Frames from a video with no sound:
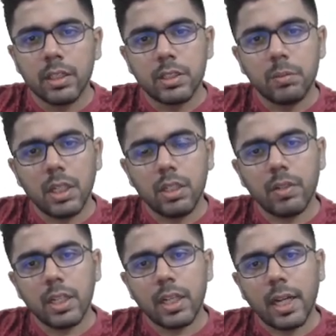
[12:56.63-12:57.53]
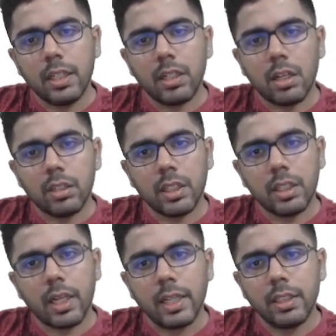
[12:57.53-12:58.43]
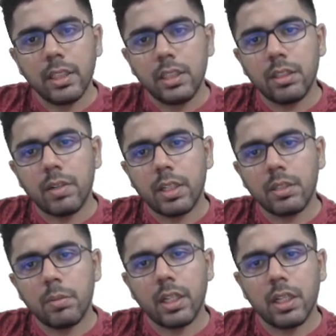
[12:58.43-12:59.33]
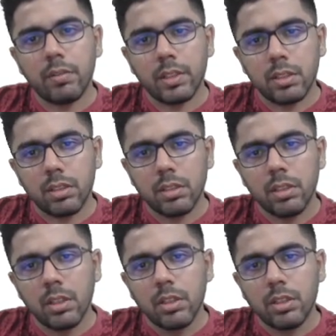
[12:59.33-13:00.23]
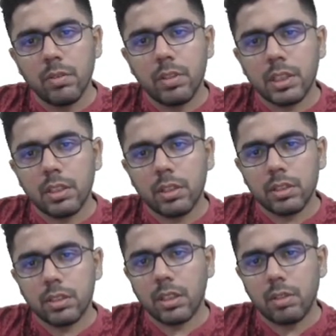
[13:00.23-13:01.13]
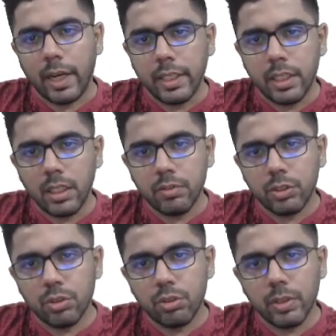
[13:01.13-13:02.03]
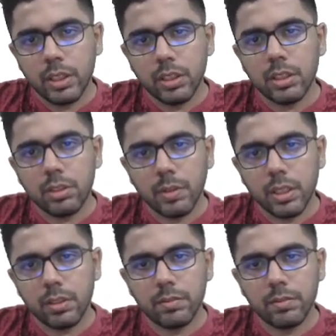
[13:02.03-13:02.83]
Similarly, when I write 119 divided by 11, you will say, sir, ideally we should do it in this way.